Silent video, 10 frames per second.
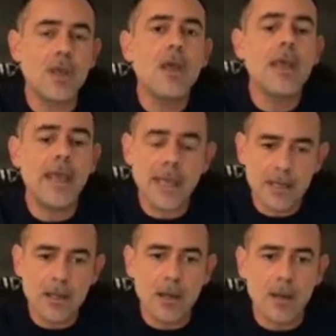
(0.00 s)

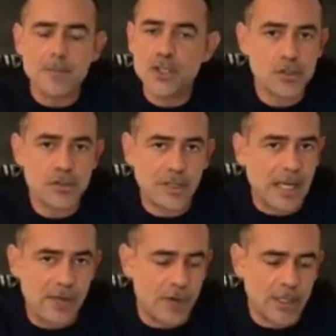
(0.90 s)
and just
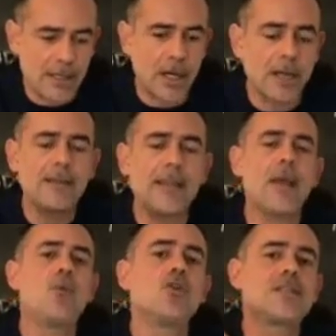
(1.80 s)
deliver it there. They
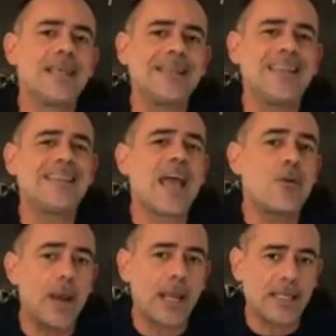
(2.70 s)
will send it
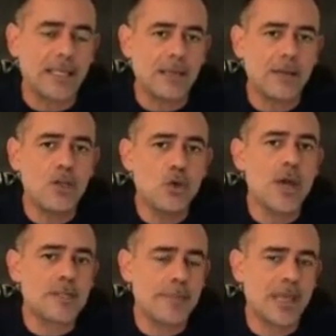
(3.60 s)
directly.
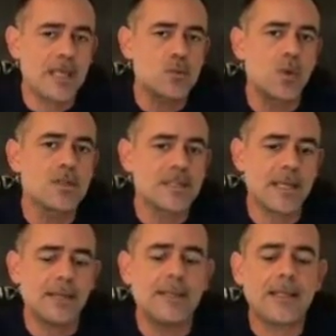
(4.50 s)
USPS will
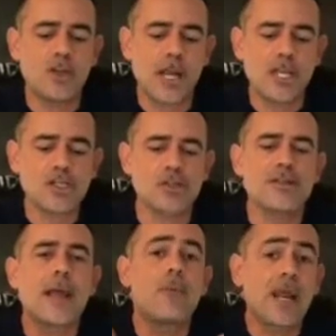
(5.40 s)
send the donation
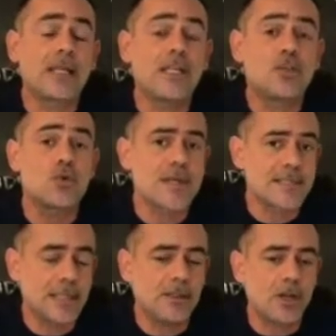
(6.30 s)
directly to our
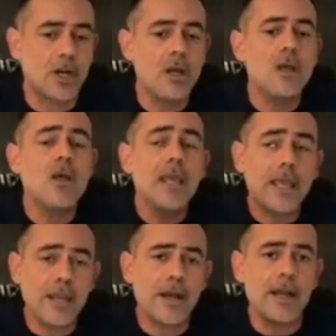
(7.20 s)
center
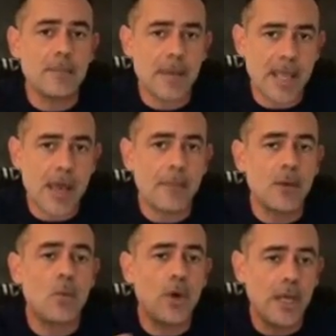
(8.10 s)
here in Miami,
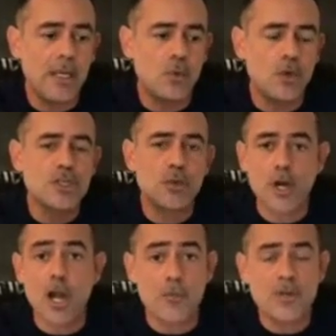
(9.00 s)
in which
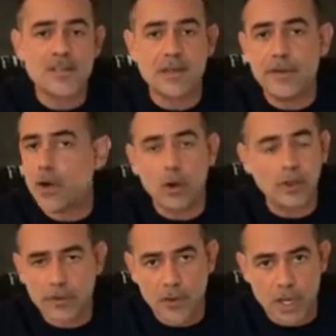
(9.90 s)
we are receiving all
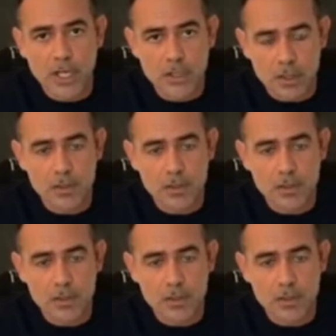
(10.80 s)
the donations.